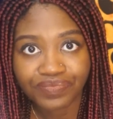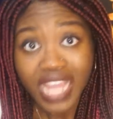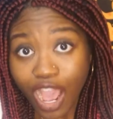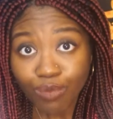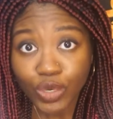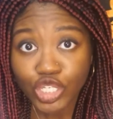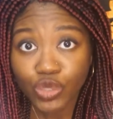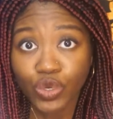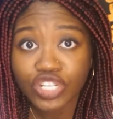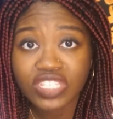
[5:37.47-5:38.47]
Now more
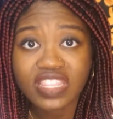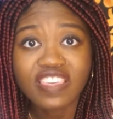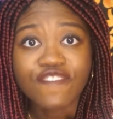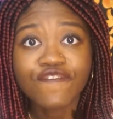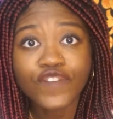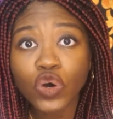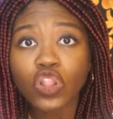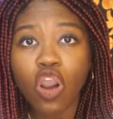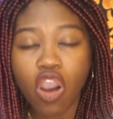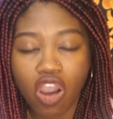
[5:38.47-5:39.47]
towards the
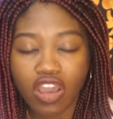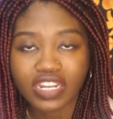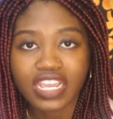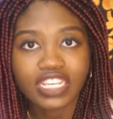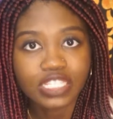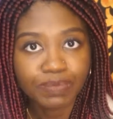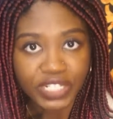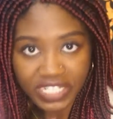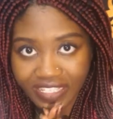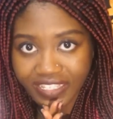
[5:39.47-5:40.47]
full-on
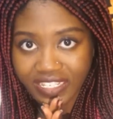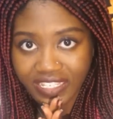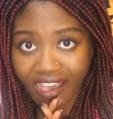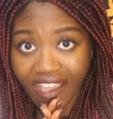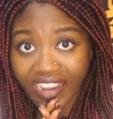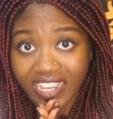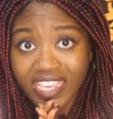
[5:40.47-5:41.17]
experiences side,